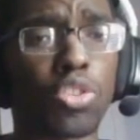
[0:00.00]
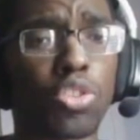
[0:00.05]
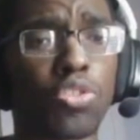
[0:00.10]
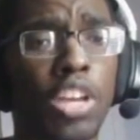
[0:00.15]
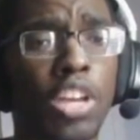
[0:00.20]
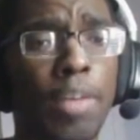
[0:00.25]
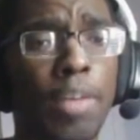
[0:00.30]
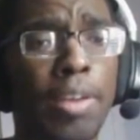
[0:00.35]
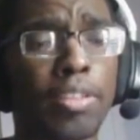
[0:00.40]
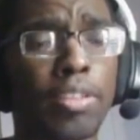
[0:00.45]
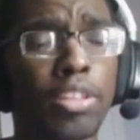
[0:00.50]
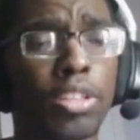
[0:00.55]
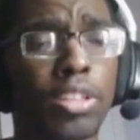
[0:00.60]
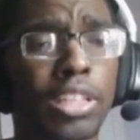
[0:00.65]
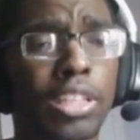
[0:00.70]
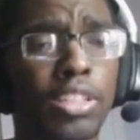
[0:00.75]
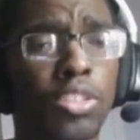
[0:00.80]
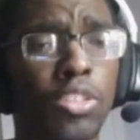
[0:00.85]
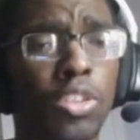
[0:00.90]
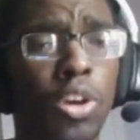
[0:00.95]
time after
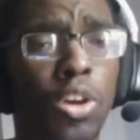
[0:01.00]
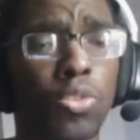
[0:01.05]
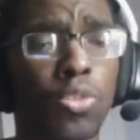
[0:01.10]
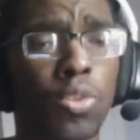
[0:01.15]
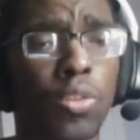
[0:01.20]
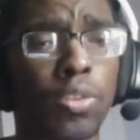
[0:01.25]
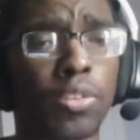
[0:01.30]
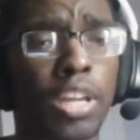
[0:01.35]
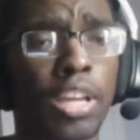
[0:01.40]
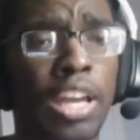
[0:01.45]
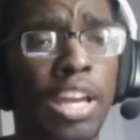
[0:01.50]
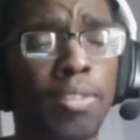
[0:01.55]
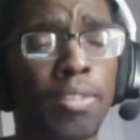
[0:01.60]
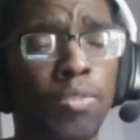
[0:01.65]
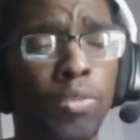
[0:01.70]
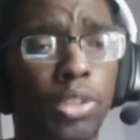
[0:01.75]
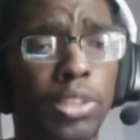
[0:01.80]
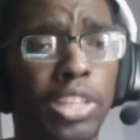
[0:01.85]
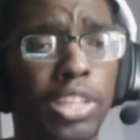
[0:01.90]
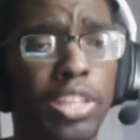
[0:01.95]
collecting all 12 of the items
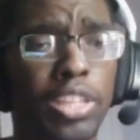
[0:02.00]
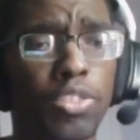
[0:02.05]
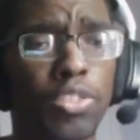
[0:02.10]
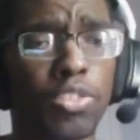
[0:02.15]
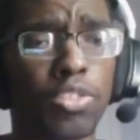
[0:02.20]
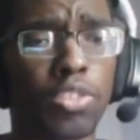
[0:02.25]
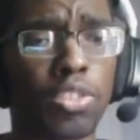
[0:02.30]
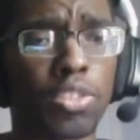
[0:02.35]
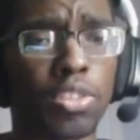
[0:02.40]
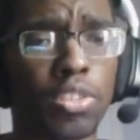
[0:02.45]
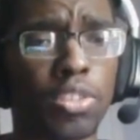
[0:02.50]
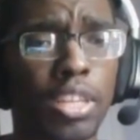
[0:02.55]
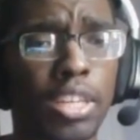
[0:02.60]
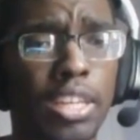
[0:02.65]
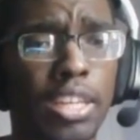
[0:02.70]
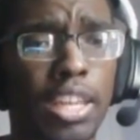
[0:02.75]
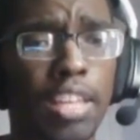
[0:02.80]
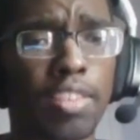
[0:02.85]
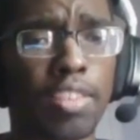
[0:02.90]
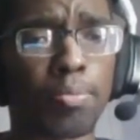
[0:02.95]
for Cletus?
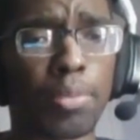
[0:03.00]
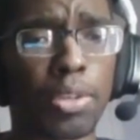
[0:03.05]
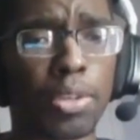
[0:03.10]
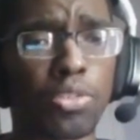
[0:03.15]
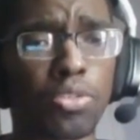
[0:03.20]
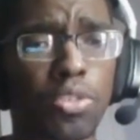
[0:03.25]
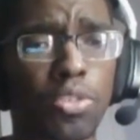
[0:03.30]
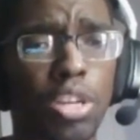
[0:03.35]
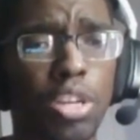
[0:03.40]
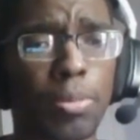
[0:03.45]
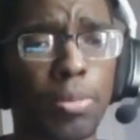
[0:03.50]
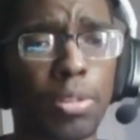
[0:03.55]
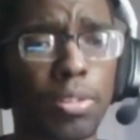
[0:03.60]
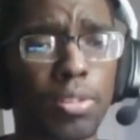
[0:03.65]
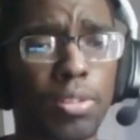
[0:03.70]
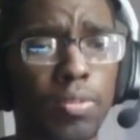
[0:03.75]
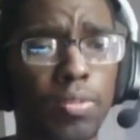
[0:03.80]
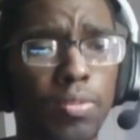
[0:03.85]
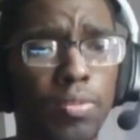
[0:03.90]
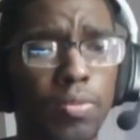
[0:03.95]
That's messed up.
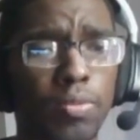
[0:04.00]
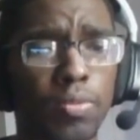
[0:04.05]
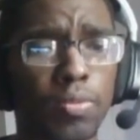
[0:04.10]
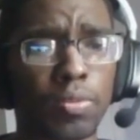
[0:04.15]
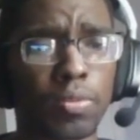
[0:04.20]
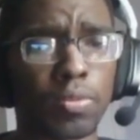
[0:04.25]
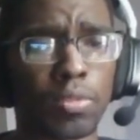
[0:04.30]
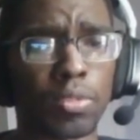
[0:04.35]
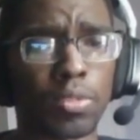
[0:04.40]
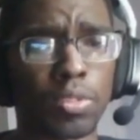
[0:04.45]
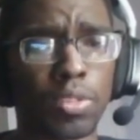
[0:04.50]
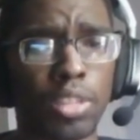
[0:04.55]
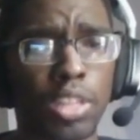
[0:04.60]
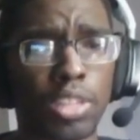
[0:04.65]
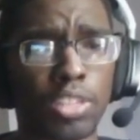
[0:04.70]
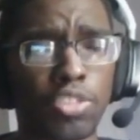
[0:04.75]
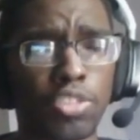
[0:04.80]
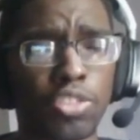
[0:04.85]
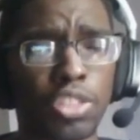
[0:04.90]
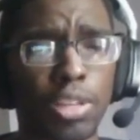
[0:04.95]
At
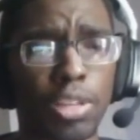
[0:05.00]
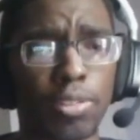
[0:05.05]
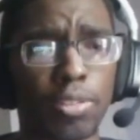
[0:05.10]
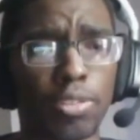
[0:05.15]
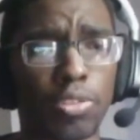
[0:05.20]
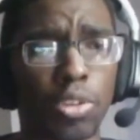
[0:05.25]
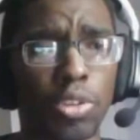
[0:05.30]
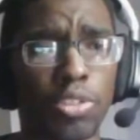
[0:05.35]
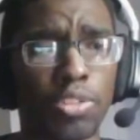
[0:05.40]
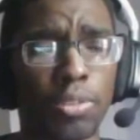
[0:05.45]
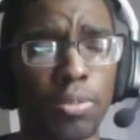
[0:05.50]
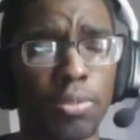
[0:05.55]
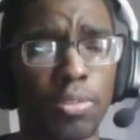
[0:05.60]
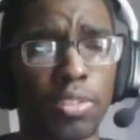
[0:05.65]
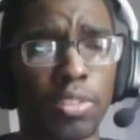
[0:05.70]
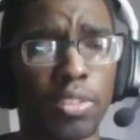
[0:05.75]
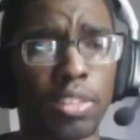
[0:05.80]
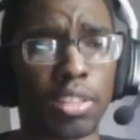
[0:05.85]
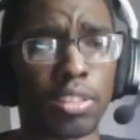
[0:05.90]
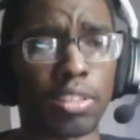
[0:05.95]
least you got 30 seconds
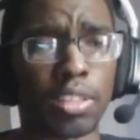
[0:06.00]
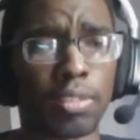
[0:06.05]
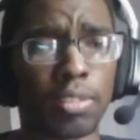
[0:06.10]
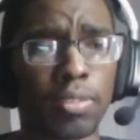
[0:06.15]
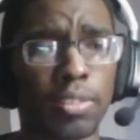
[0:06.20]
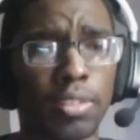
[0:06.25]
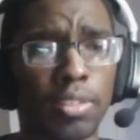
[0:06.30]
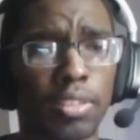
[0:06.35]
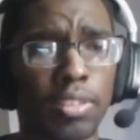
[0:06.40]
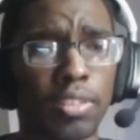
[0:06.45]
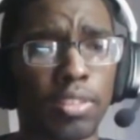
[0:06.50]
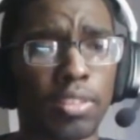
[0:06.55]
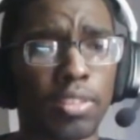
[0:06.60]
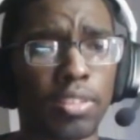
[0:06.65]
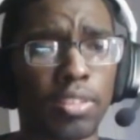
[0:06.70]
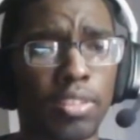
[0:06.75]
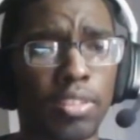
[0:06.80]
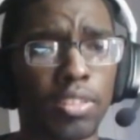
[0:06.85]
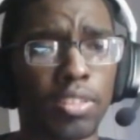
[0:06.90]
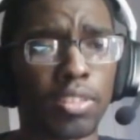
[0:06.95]
left.
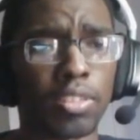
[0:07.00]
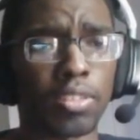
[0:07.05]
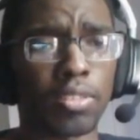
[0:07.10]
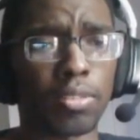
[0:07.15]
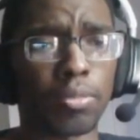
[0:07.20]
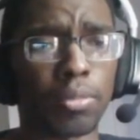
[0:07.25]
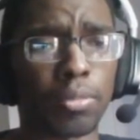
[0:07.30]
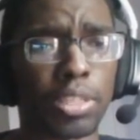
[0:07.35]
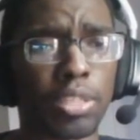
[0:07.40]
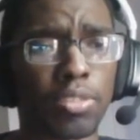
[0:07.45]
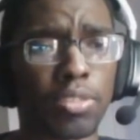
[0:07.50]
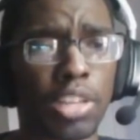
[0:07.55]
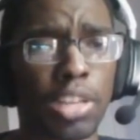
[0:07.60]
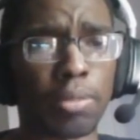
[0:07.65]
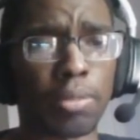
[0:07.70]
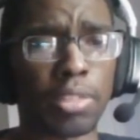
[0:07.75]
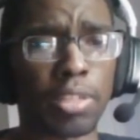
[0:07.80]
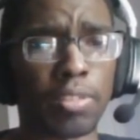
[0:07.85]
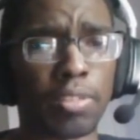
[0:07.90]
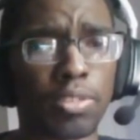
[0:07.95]
Plenty of
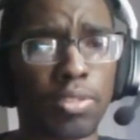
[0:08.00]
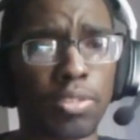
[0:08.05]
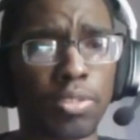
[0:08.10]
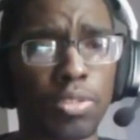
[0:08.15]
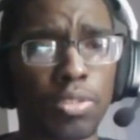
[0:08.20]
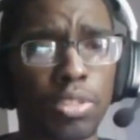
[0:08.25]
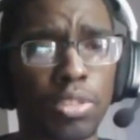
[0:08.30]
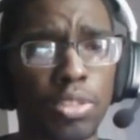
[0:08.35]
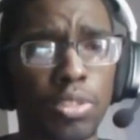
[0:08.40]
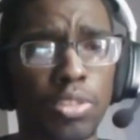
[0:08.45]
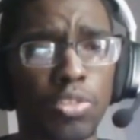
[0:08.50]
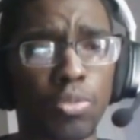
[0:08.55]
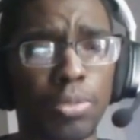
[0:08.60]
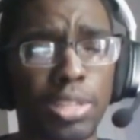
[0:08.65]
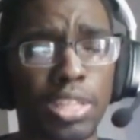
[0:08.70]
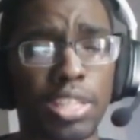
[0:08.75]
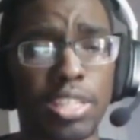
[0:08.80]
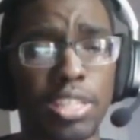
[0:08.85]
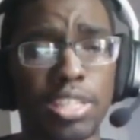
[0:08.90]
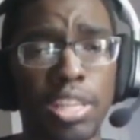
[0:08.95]
time left. You can still
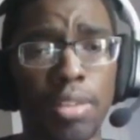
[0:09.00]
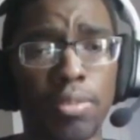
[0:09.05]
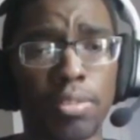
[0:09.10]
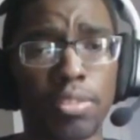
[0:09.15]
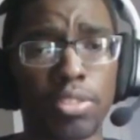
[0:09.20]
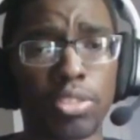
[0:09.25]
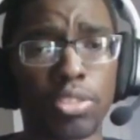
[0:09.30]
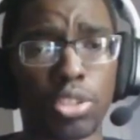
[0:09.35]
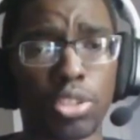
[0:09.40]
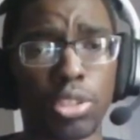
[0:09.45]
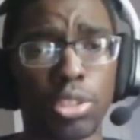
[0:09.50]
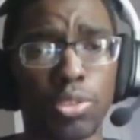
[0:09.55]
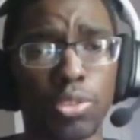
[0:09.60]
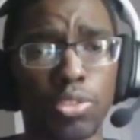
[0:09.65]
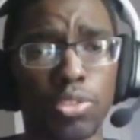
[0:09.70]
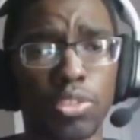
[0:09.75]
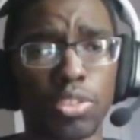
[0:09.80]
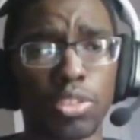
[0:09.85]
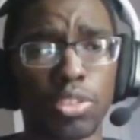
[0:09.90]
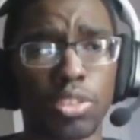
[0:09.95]
make it. Yep, you're
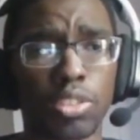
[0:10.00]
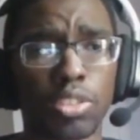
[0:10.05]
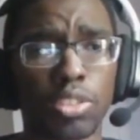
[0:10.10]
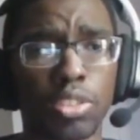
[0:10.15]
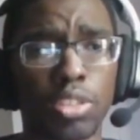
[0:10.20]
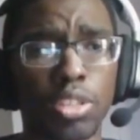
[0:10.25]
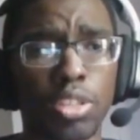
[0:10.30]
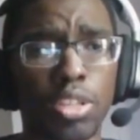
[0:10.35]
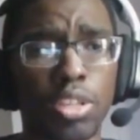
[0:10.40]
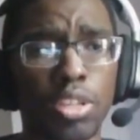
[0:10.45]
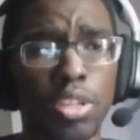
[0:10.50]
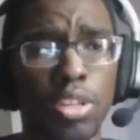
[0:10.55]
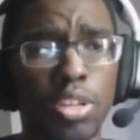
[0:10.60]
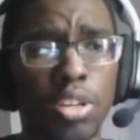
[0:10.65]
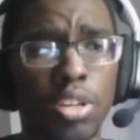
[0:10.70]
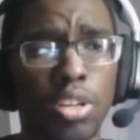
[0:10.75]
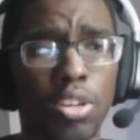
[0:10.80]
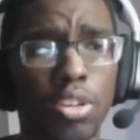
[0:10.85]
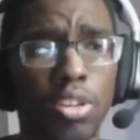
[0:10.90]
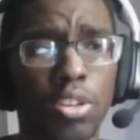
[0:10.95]
close.
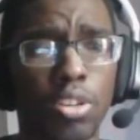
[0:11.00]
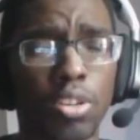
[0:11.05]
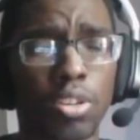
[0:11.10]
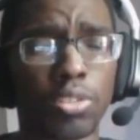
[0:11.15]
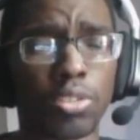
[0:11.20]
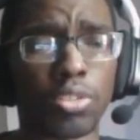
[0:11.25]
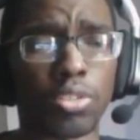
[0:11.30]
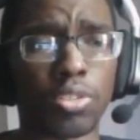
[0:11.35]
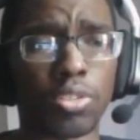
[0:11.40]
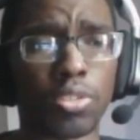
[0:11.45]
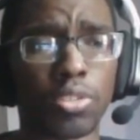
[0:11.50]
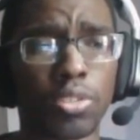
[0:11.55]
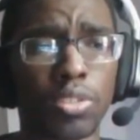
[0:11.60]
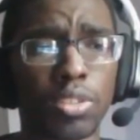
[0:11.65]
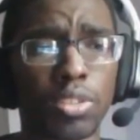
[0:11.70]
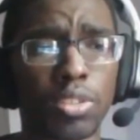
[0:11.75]
Oh, dude.